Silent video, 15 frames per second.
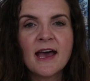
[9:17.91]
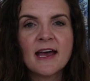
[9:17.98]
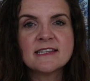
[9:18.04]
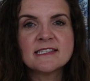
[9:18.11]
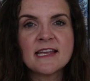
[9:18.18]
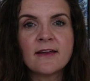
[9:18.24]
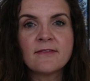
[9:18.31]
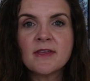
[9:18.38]
and
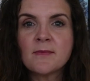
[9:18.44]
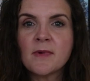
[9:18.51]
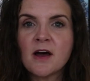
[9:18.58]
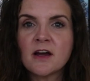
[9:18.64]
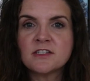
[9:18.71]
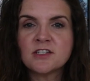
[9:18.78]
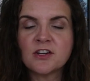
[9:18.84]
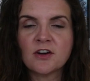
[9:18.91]
save them
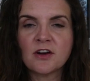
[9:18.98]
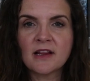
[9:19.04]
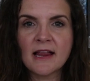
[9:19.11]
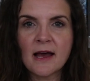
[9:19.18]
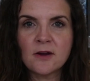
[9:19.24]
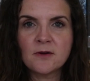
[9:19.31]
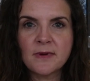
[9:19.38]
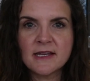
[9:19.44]
onto your
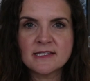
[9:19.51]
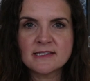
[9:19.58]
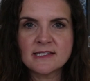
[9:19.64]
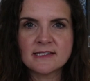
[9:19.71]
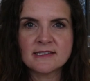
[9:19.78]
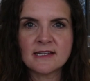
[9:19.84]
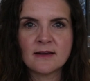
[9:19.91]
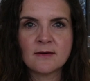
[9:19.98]
cloud-based
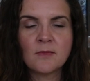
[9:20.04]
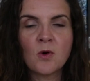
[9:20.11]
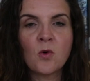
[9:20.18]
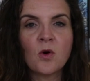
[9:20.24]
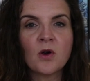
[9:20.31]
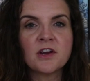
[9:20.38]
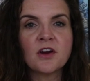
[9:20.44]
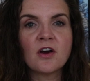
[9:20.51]
system
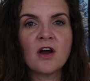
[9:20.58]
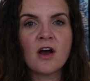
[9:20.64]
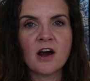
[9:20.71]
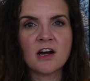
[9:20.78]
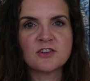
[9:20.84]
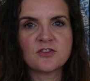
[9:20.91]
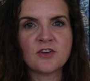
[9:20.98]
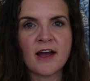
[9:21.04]
or your
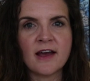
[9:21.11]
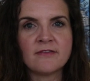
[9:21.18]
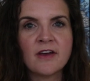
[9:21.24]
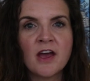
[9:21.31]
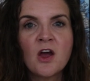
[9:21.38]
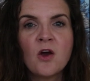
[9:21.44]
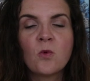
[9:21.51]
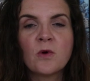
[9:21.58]
hard drive
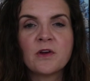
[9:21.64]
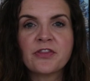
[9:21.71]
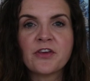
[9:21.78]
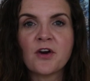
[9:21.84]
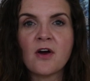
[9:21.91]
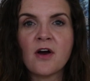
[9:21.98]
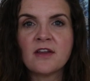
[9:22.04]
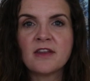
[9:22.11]
with
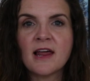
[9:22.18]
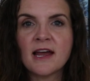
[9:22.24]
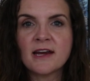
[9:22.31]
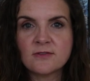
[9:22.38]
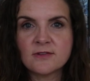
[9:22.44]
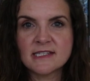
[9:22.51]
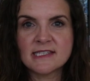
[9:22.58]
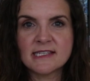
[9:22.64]
your
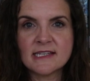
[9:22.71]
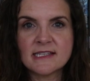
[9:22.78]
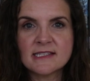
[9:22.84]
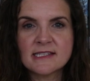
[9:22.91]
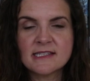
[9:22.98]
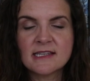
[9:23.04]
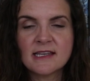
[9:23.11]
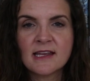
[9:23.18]
online
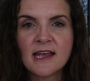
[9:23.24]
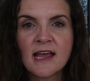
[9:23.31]
receipts.